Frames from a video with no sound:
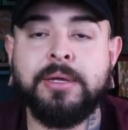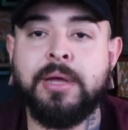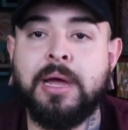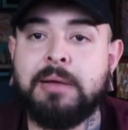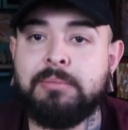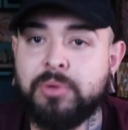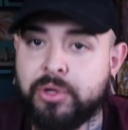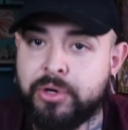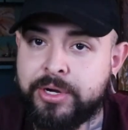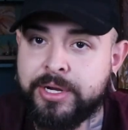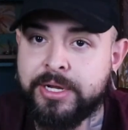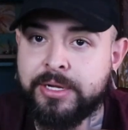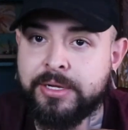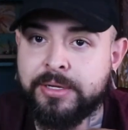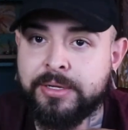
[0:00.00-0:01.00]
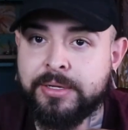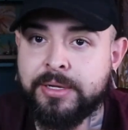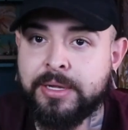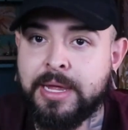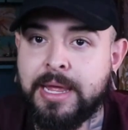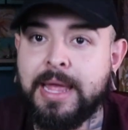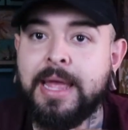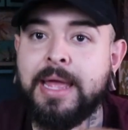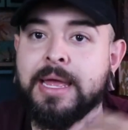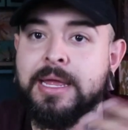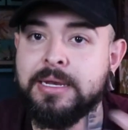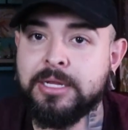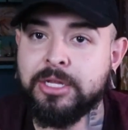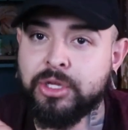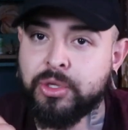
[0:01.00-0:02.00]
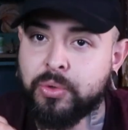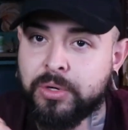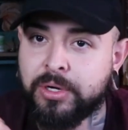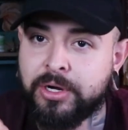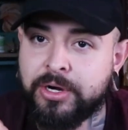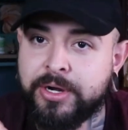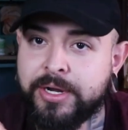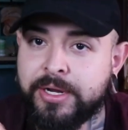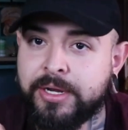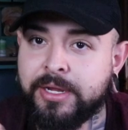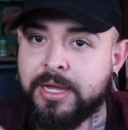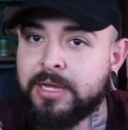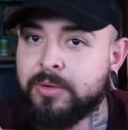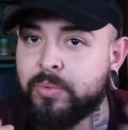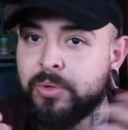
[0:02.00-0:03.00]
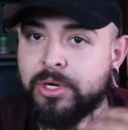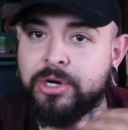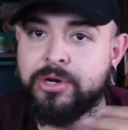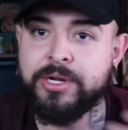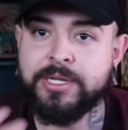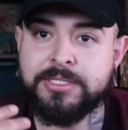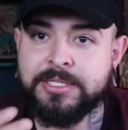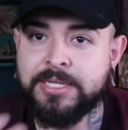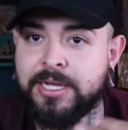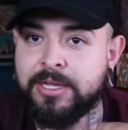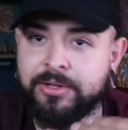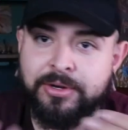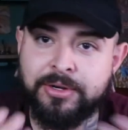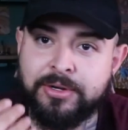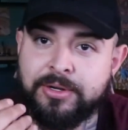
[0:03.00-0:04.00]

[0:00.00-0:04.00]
I'm learning and you're learning and we're learning together.